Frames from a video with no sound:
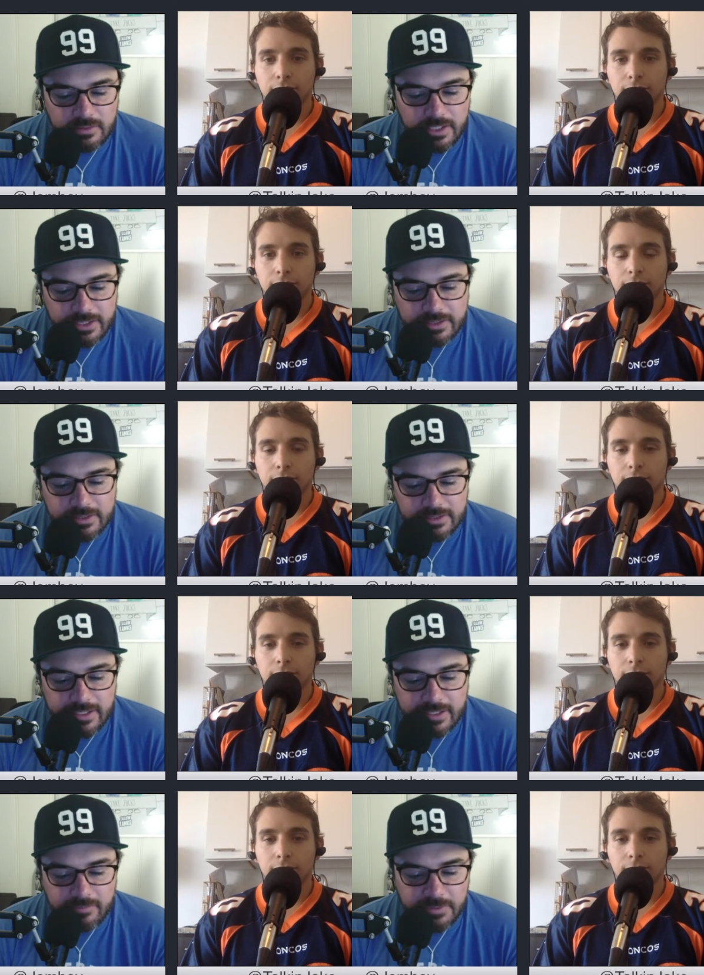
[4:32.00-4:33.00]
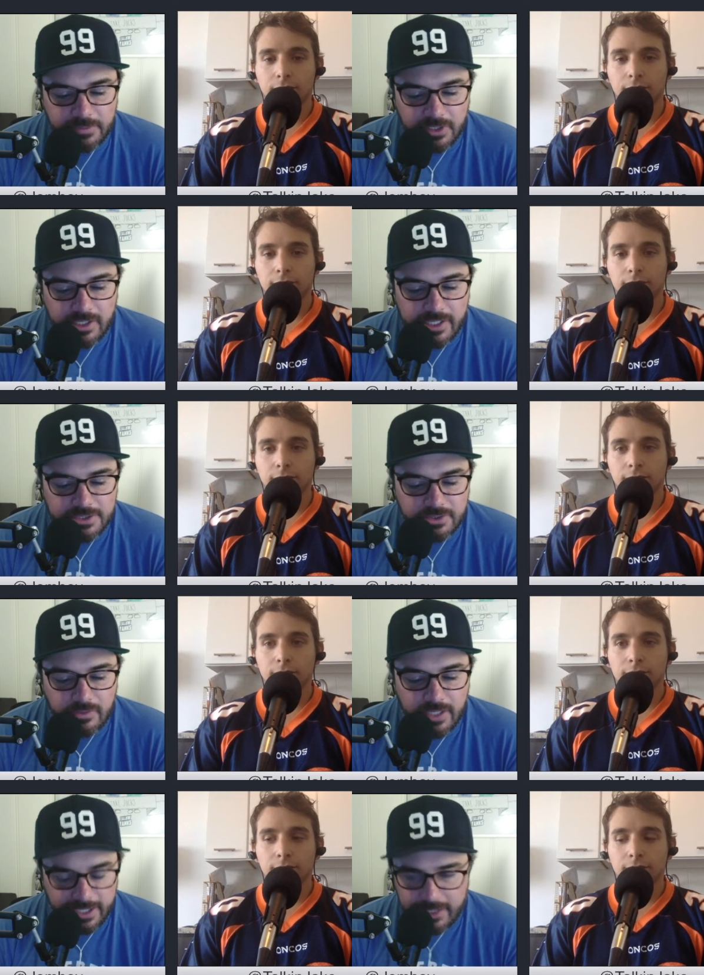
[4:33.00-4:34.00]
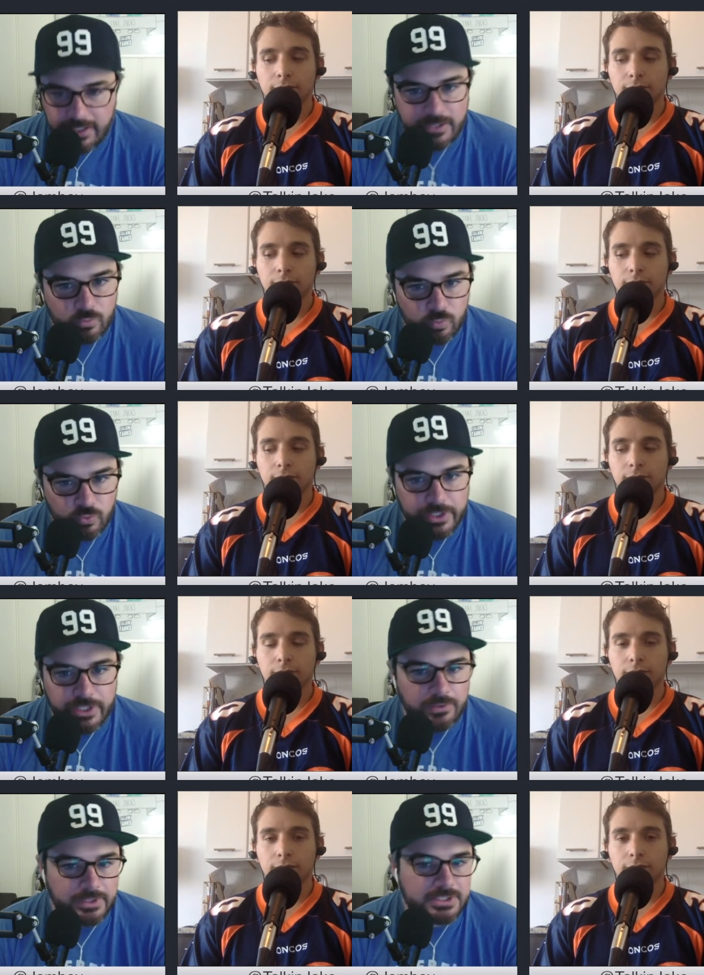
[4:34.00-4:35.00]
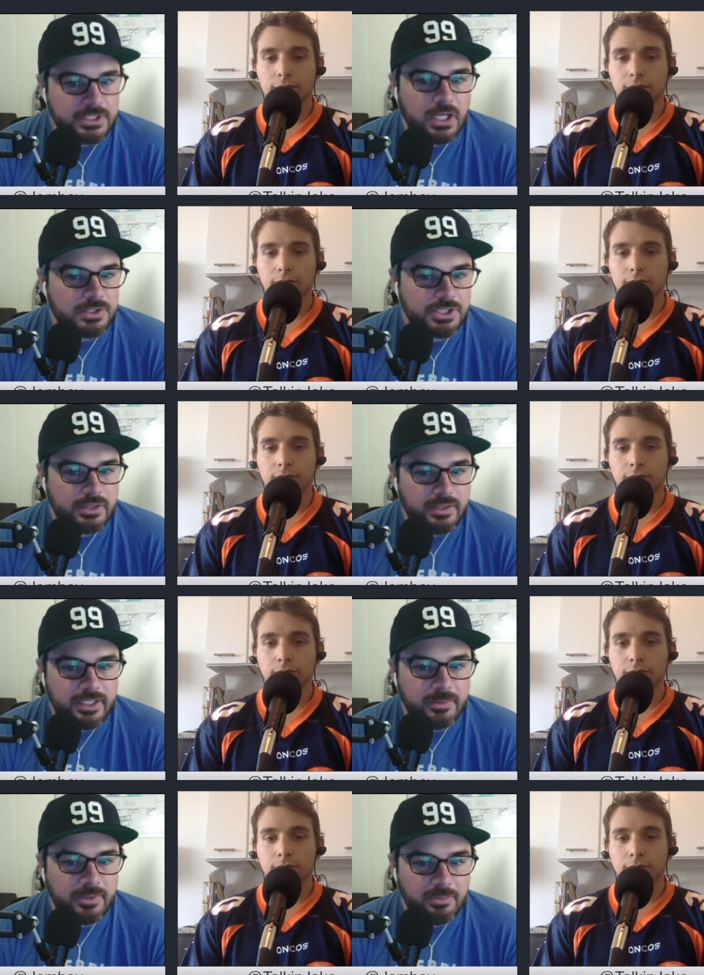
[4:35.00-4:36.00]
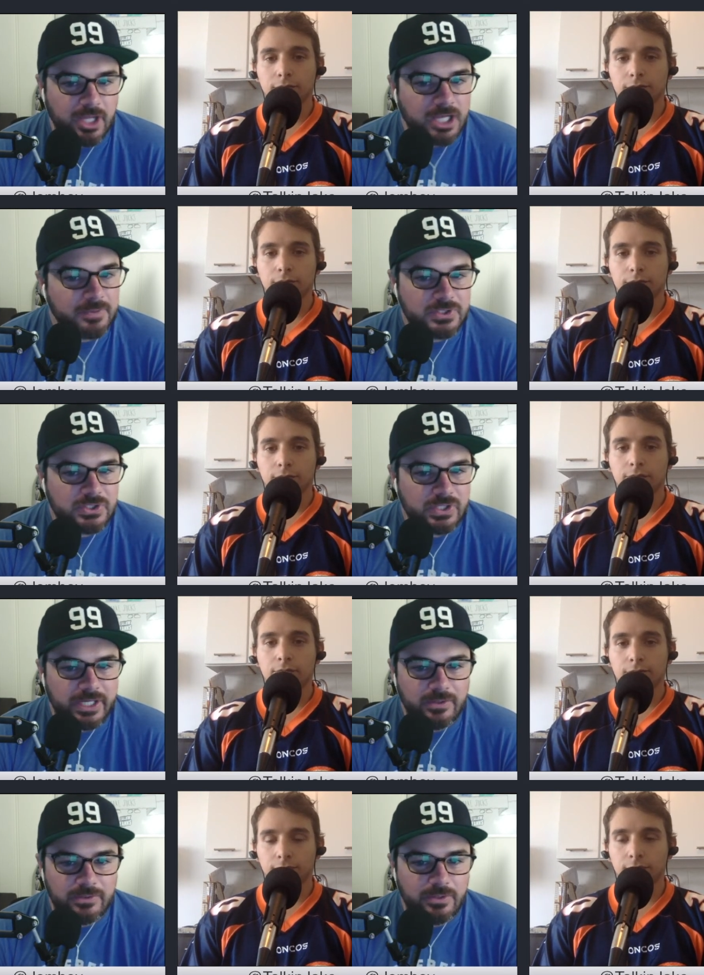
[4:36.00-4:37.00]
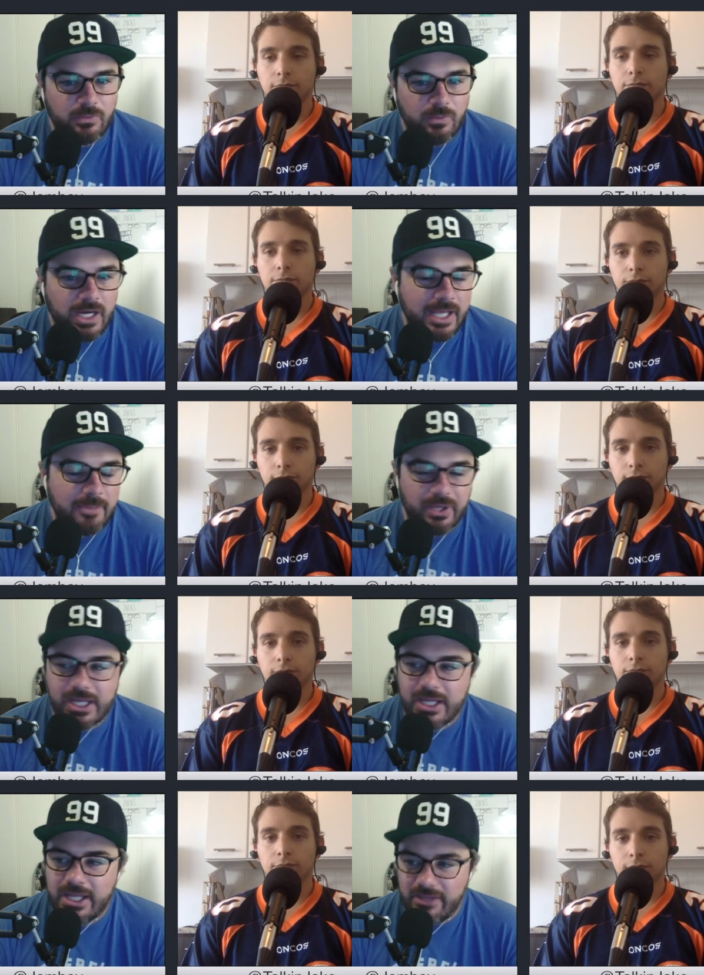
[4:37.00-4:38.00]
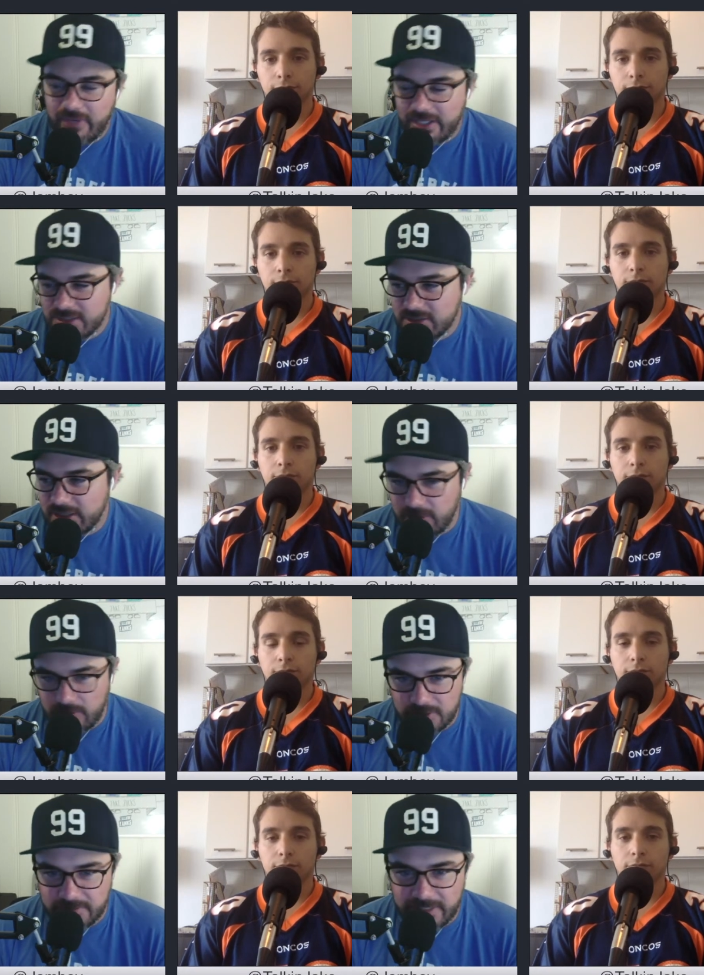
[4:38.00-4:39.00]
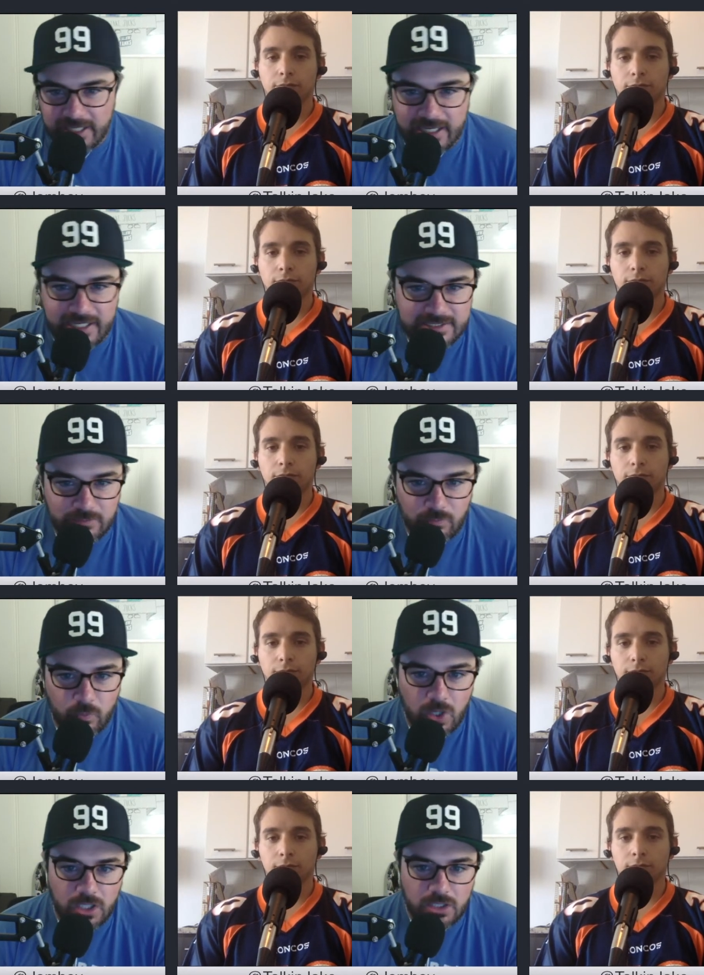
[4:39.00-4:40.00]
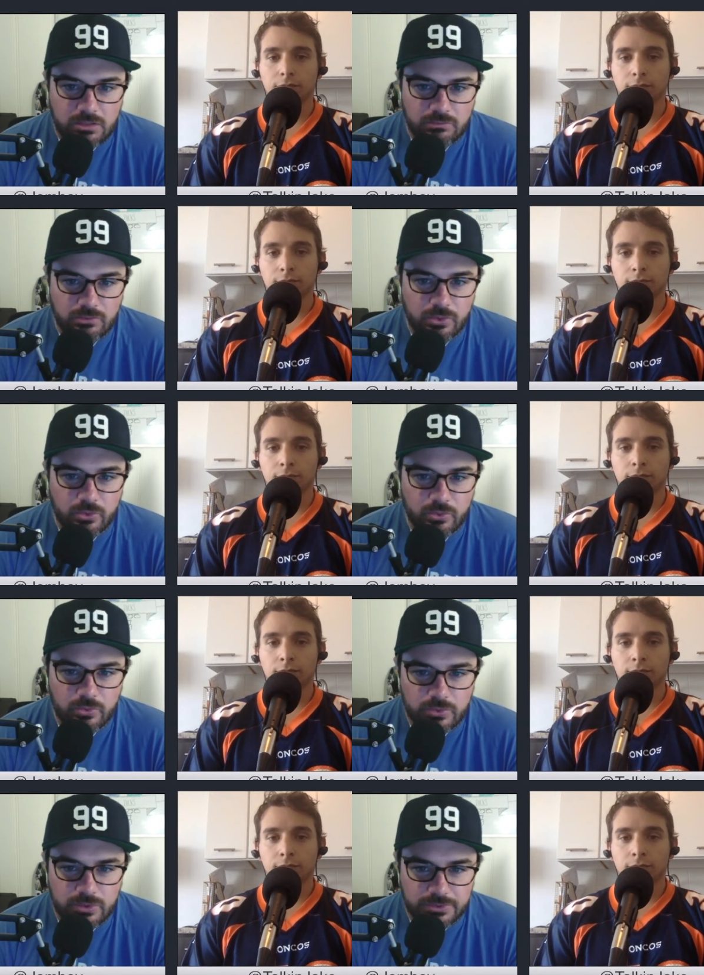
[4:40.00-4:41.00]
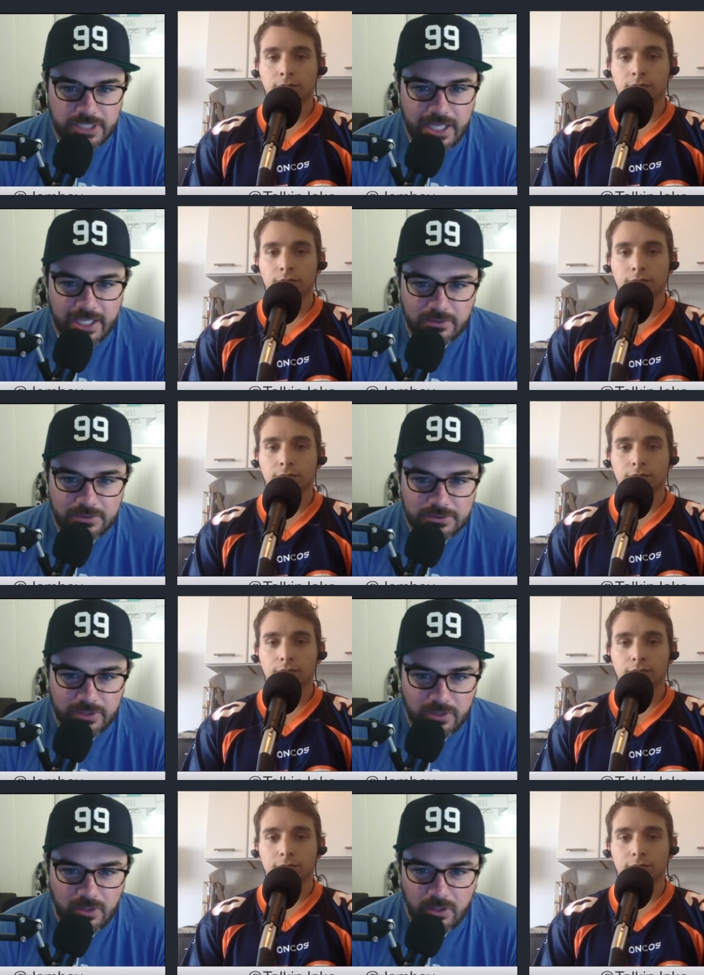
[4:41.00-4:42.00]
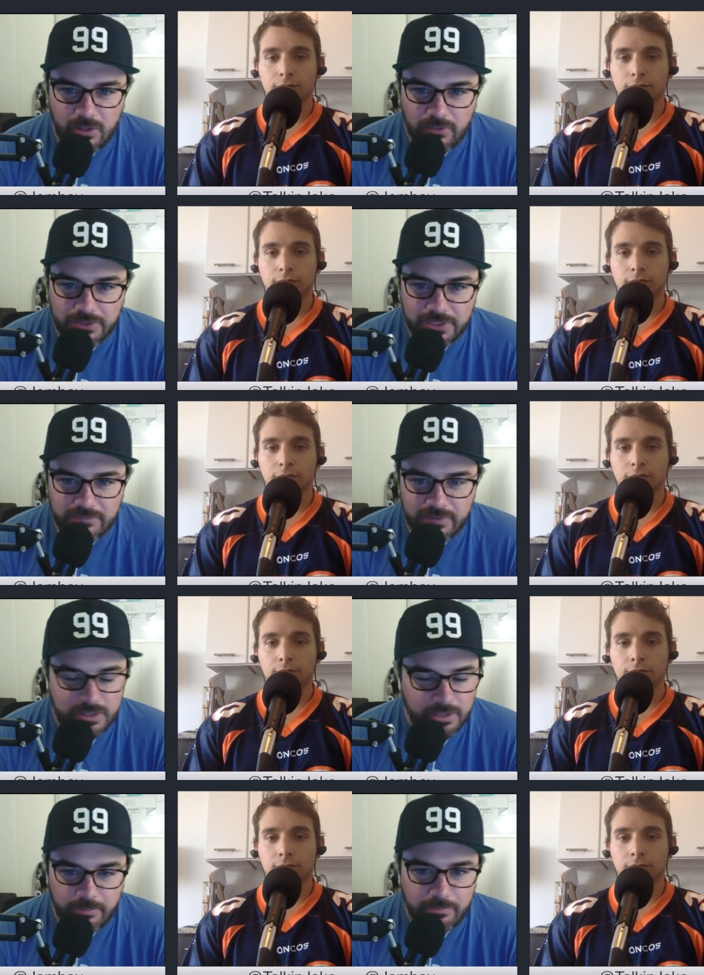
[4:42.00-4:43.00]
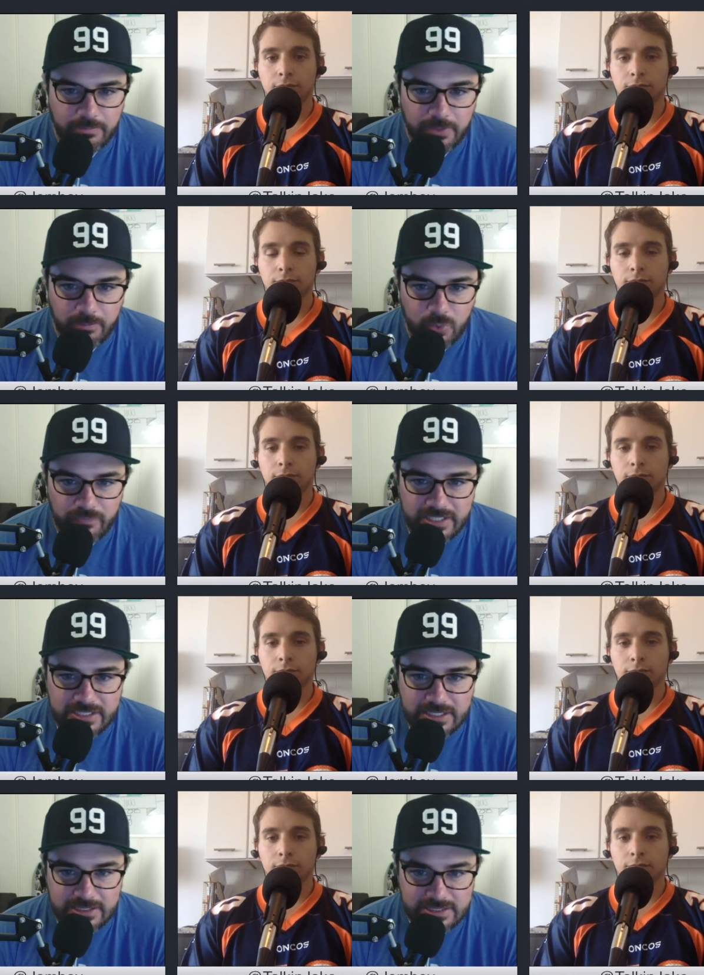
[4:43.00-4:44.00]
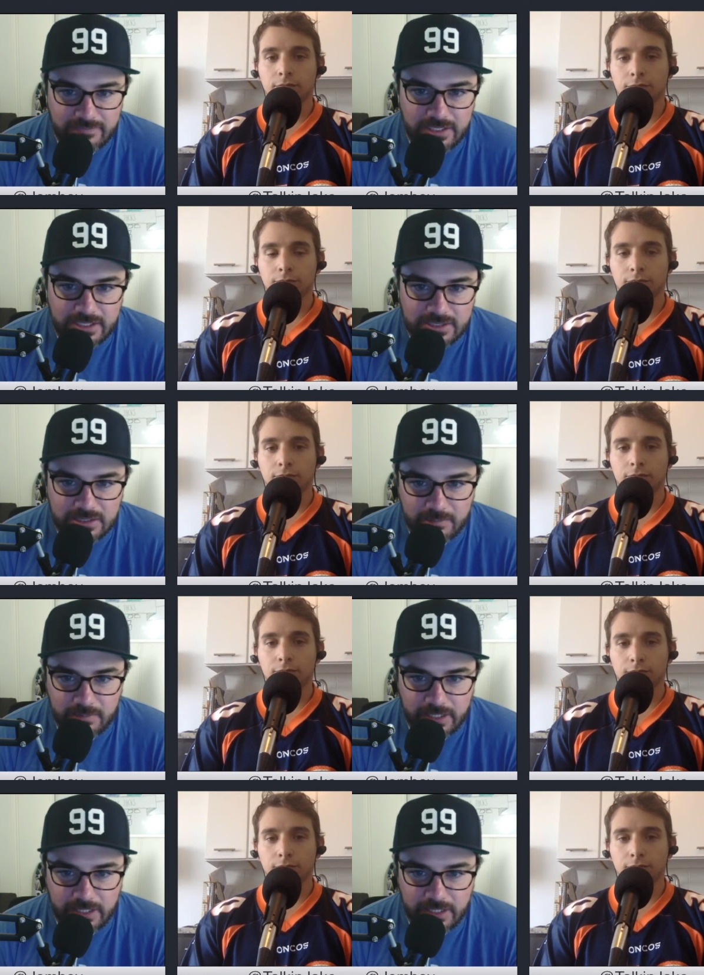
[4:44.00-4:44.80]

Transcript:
Speaker 1: and I think a lot of people our age do, I get like real nostalgia thinking about Blockbuster, and I don't know why, but if I just like close my eyes and walk through those aisles with all the D V the, the movies and D V Ds come